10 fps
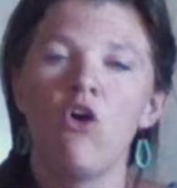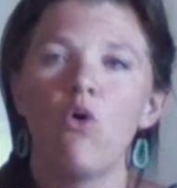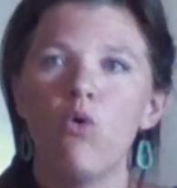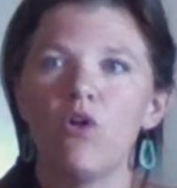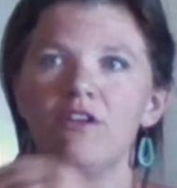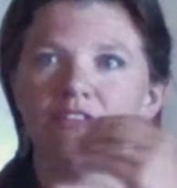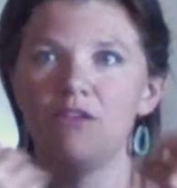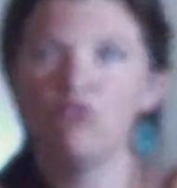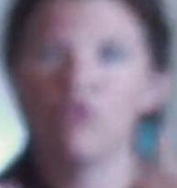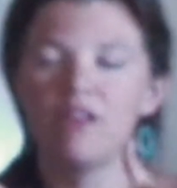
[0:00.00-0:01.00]
Or is
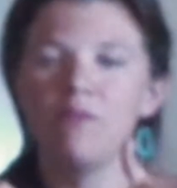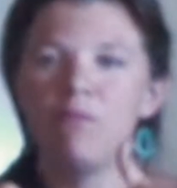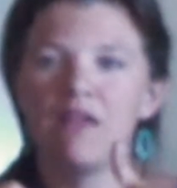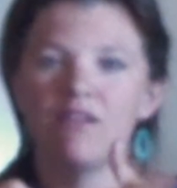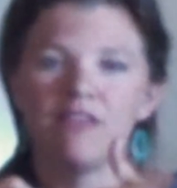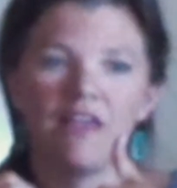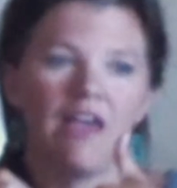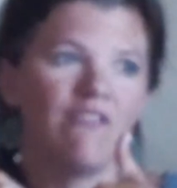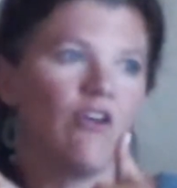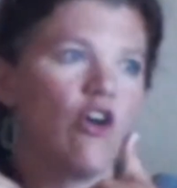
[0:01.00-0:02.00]
it really because I
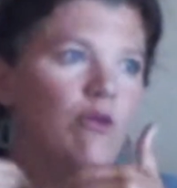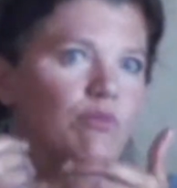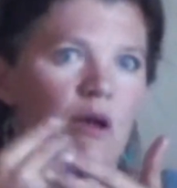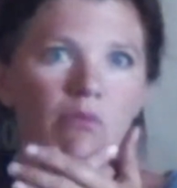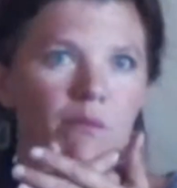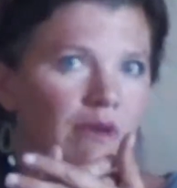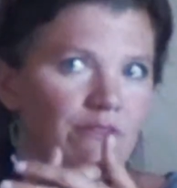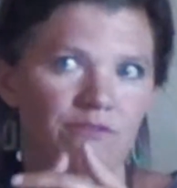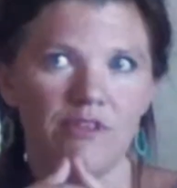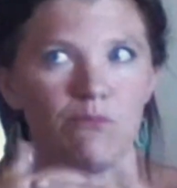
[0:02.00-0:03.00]
have a heart problem of
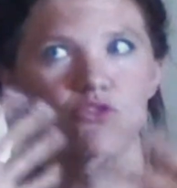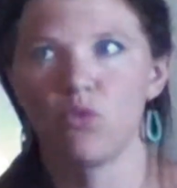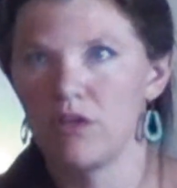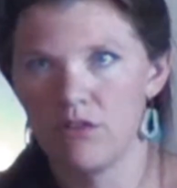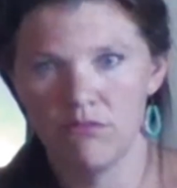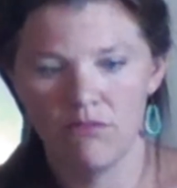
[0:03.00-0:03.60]
some sort?